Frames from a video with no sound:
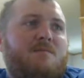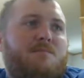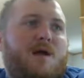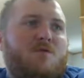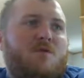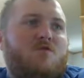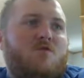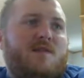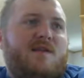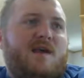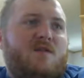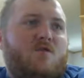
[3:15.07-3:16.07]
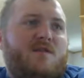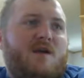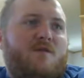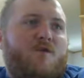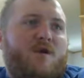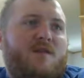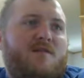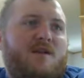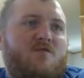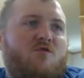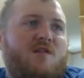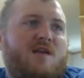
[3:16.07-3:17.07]
Baton Rouge, Louisiana. Louisiana 40
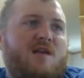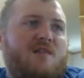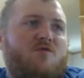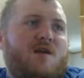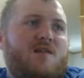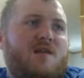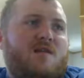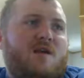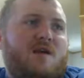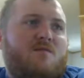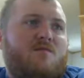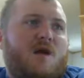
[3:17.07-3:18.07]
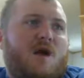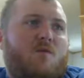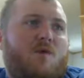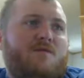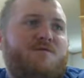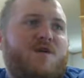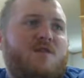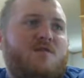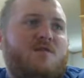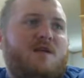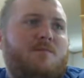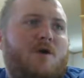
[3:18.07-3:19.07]
on Tuesday cutthroat and dug a one-foot
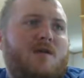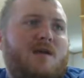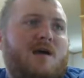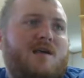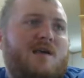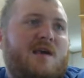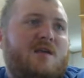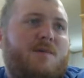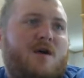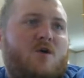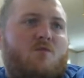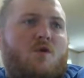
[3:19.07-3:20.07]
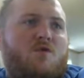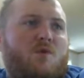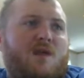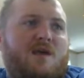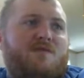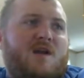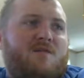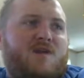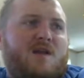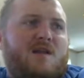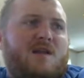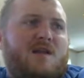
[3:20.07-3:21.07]
deep hole in an alligator barrier road relieved,
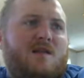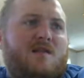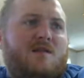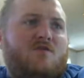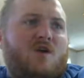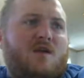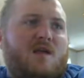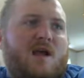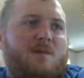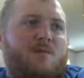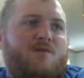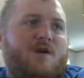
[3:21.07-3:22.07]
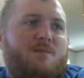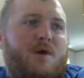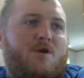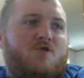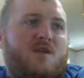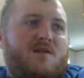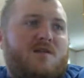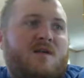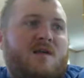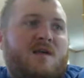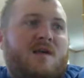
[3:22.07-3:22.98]
flooded, and on the Abbeville parishes.